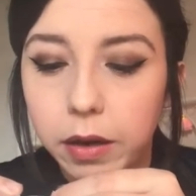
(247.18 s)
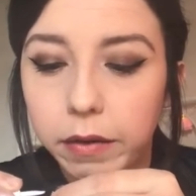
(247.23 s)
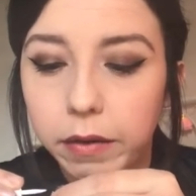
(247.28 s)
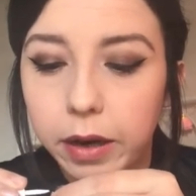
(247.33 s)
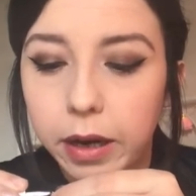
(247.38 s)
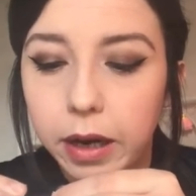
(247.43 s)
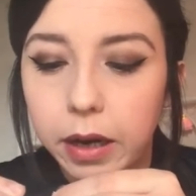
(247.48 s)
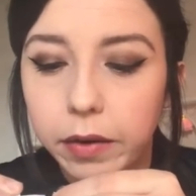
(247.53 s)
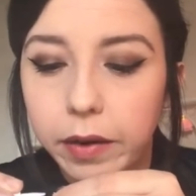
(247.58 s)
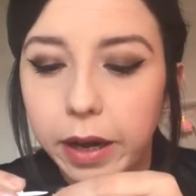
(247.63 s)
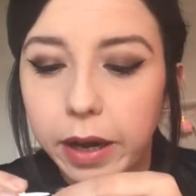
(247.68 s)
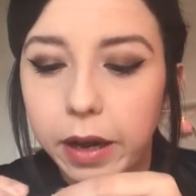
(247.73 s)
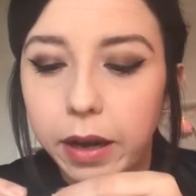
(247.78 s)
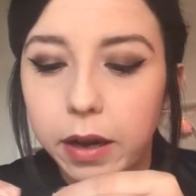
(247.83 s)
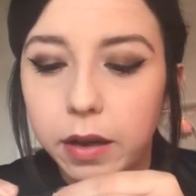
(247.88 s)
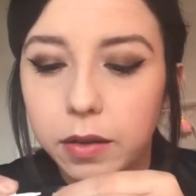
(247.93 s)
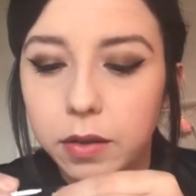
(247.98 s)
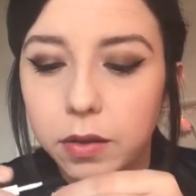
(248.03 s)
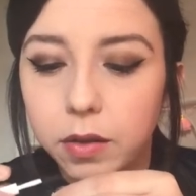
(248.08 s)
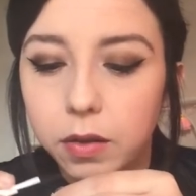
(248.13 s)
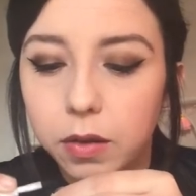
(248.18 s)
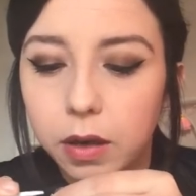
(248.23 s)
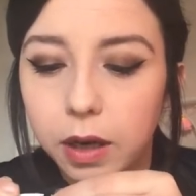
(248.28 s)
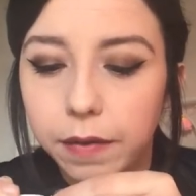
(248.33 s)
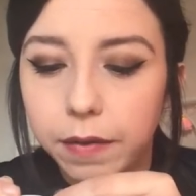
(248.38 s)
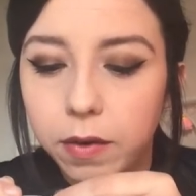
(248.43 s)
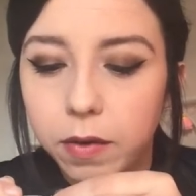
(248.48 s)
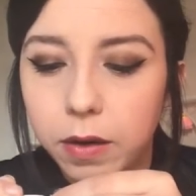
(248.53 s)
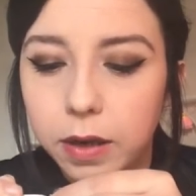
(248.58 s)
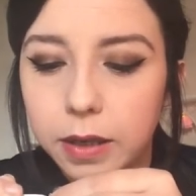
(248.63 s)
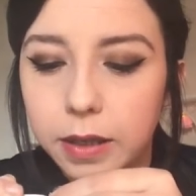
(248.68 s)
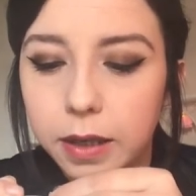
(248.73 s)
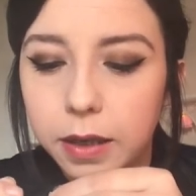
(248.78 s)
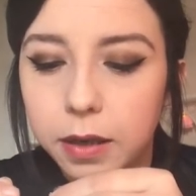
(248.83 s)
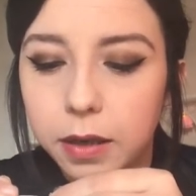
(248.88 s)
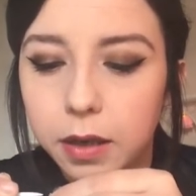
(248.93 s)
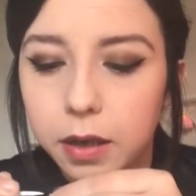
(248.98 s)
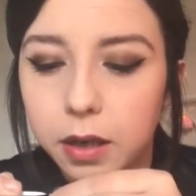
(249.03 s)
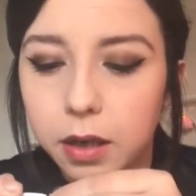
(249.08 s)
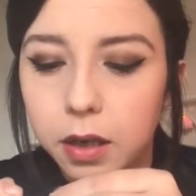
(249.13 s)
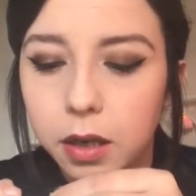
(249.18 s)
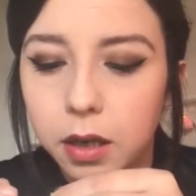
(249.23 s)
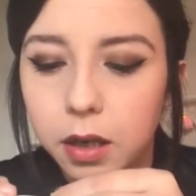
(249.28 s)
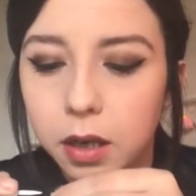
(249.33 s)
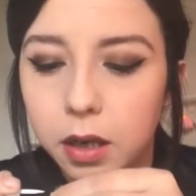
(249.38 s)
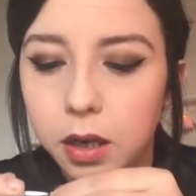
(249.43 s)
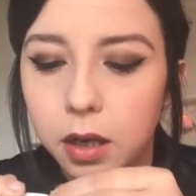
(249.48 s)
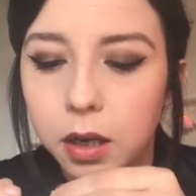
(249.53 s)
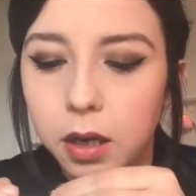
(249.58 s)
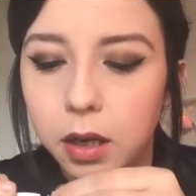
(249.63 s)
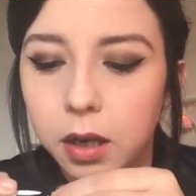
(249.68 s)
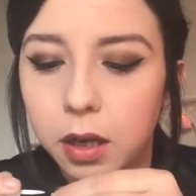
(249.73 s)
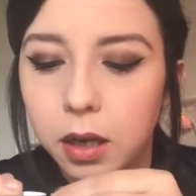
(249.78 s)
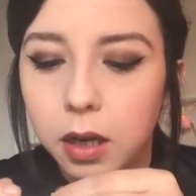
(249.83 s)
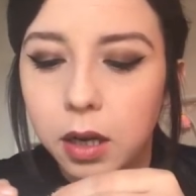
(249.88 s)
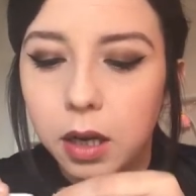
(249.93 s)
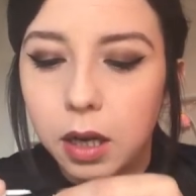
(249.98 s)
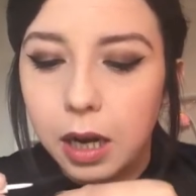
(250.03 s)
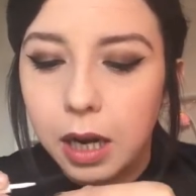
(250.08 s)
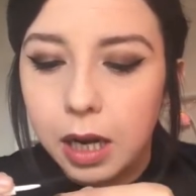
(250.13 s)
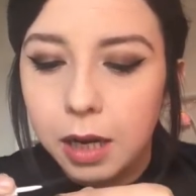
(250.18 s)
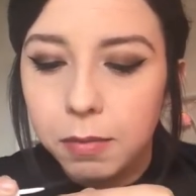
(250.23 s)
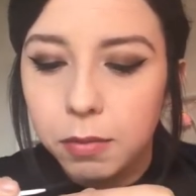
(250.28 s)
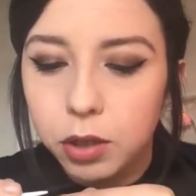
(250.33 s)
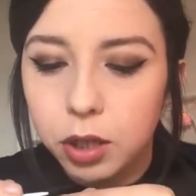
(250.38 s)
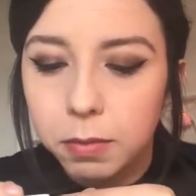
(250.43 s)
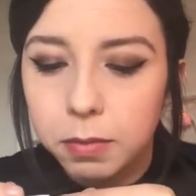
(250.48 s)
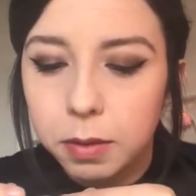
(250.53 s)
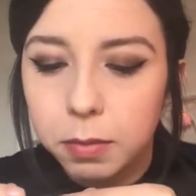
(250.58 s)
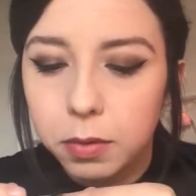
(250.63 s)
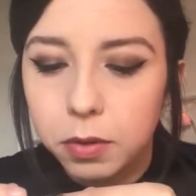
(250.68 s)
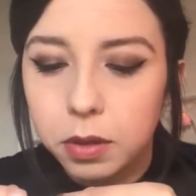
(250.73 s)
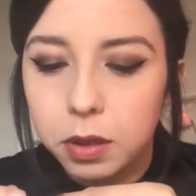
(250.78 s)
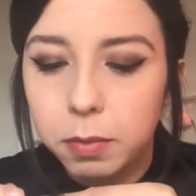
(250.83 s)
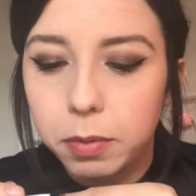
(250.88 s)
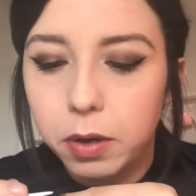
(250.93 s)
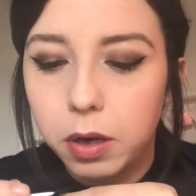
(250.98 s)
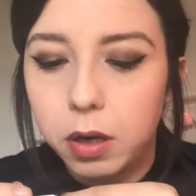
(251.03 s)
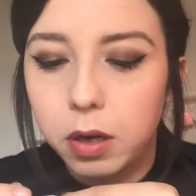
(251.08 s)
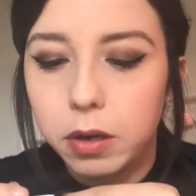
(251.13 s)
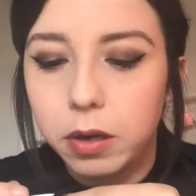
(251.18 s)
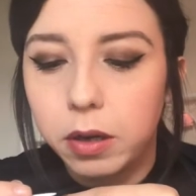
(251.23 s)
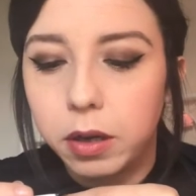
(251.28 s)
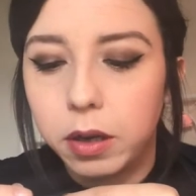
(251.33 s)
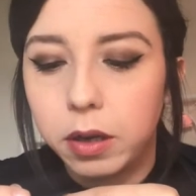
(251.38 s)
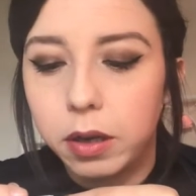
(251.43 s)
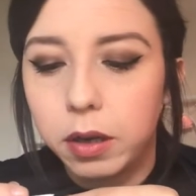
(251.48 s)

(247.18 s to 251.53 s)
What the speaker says: Right, okay, so I have no idea how much I'm supposed to put on.